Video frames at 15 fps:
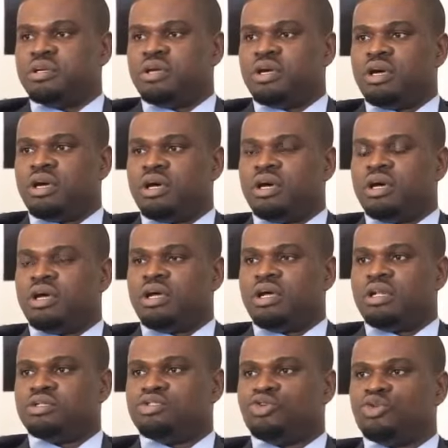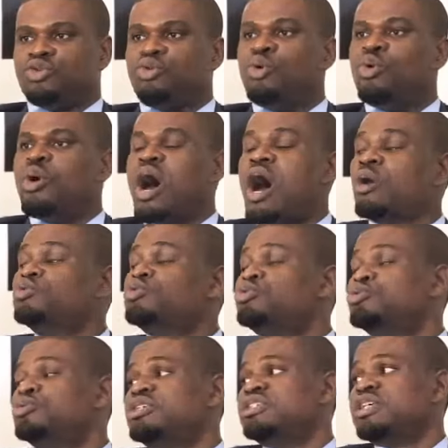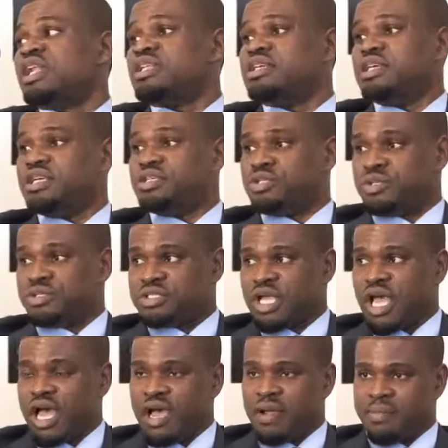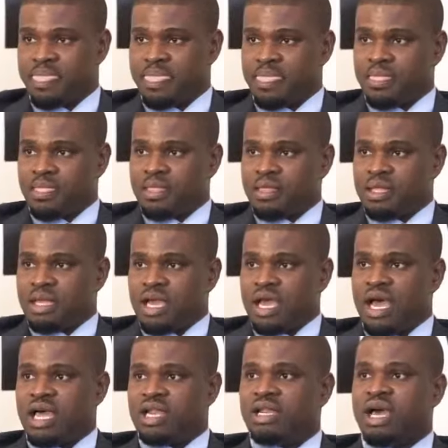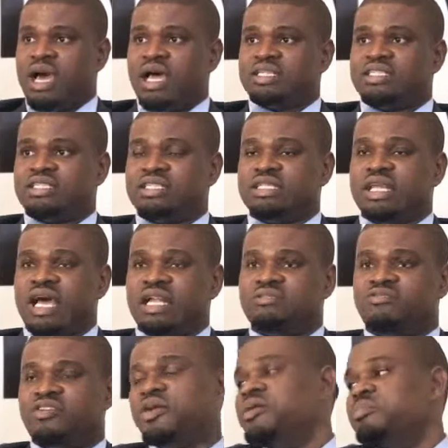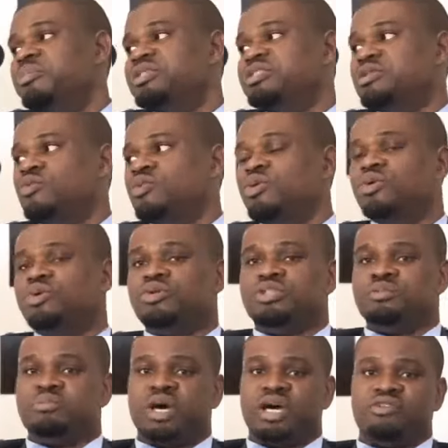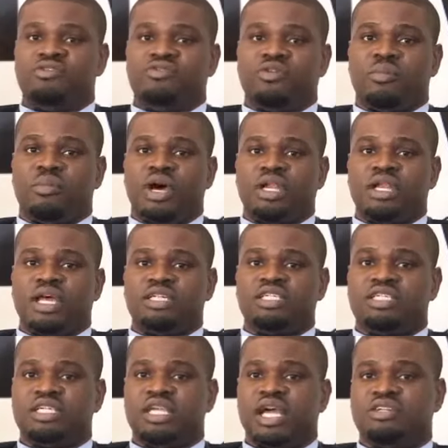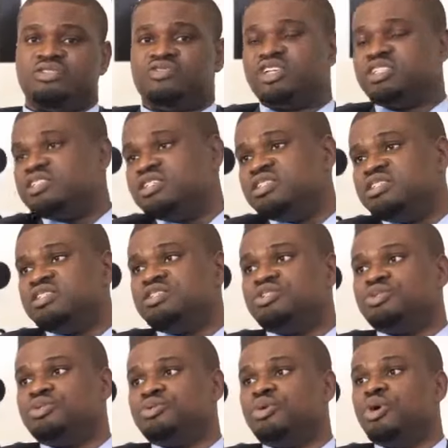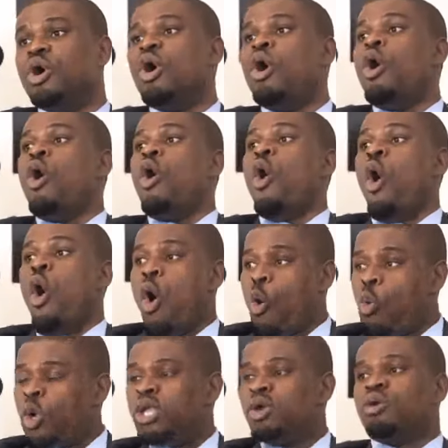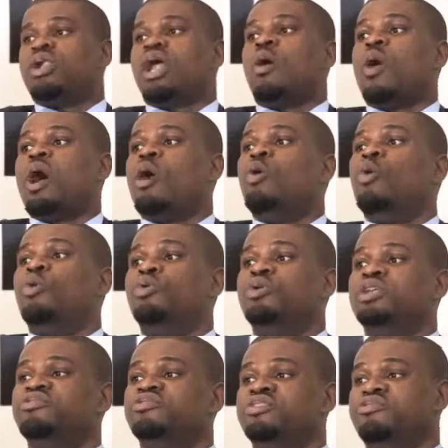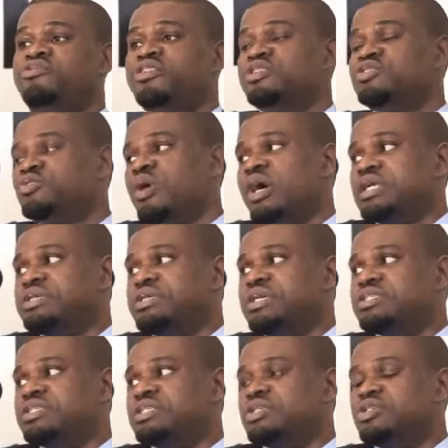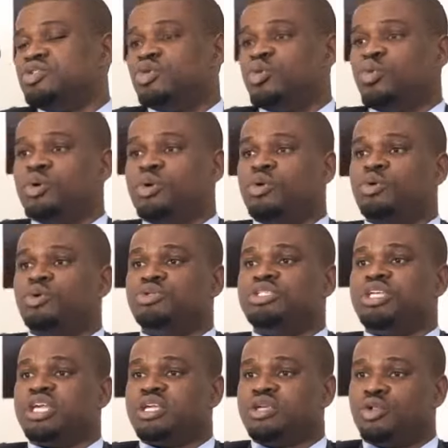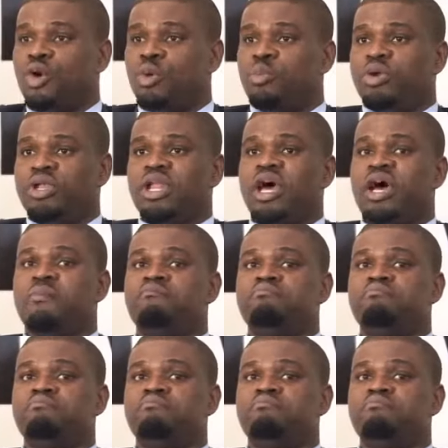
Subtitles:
to know how true these allegations are. And at that very meeting, we're going to demand from her that she address this issue. Or we on our own, if she fails to address the issue, we're going to take it up with her